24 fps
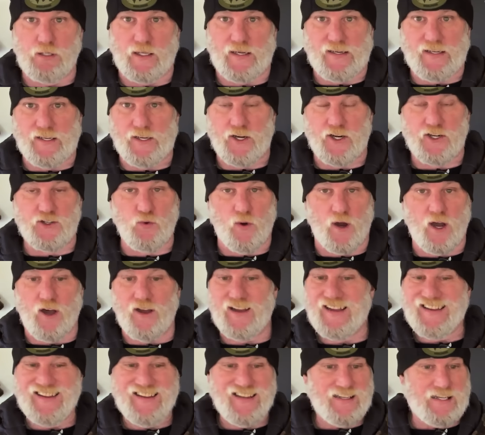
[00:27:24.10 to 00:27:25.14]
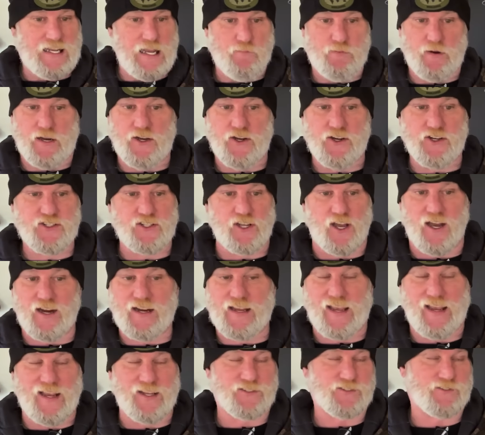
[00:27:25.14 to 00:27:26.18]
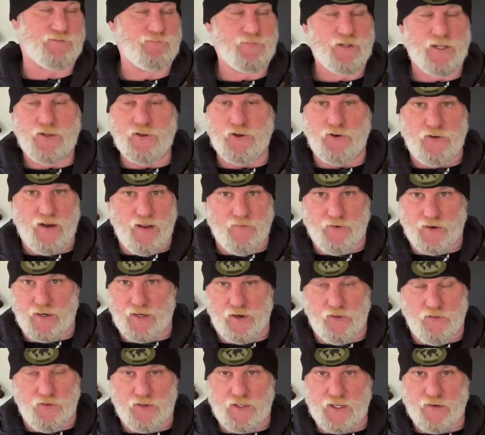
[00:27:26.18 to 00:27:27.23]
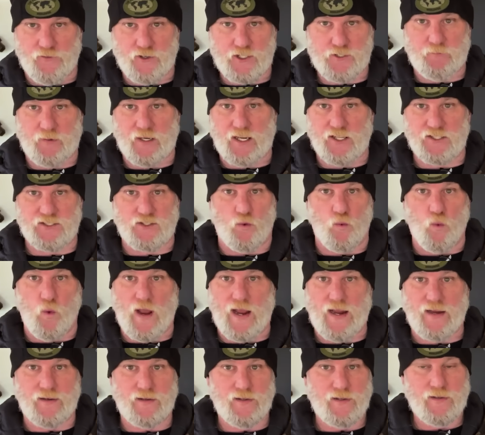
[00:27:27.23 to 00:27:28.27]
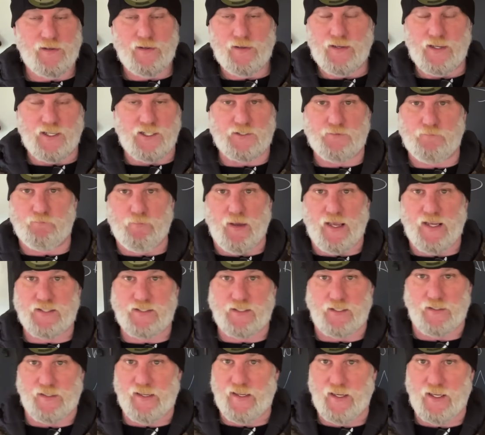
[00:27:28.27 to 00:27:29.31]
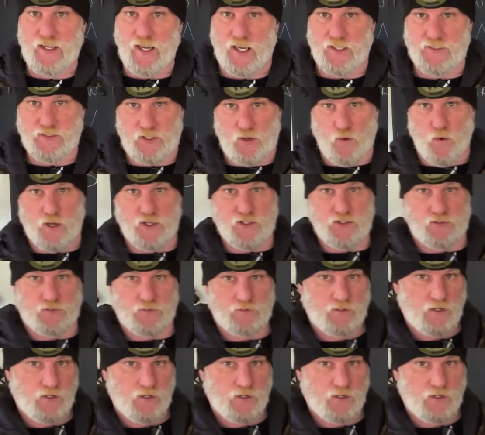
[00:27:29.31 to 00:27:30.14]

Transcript: blade in there as well. Keep it in your saw case. You're never gonna know the difference because the weight is basically inconsequential,